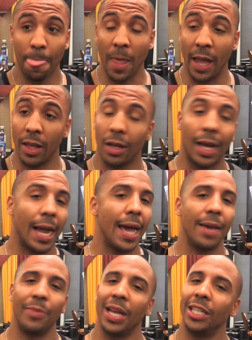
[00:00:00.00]
And they're like,
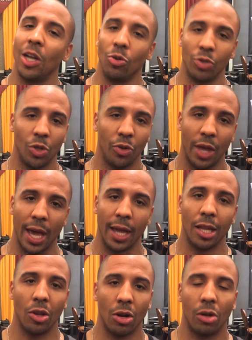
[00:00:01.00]
hey, man, don't do
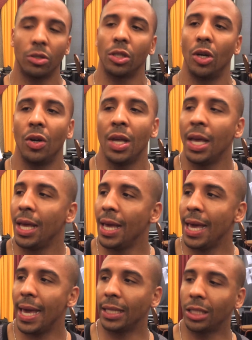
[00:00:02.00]
that, you know? So
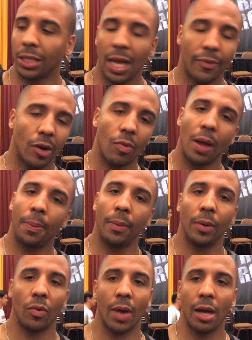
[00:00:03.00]
it's just having the right
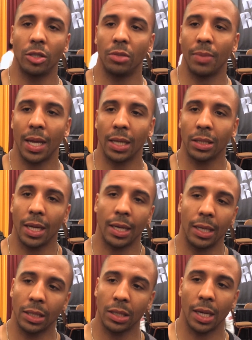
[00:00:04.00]
people around you, man. It's like
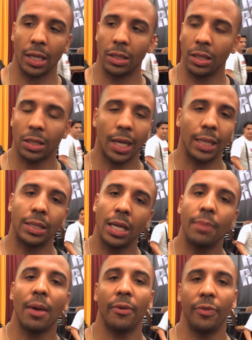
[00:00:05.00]
a
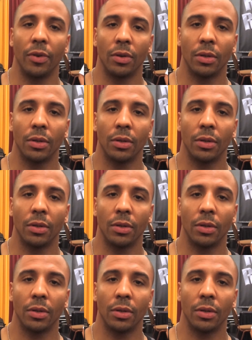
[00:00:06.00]
team effort.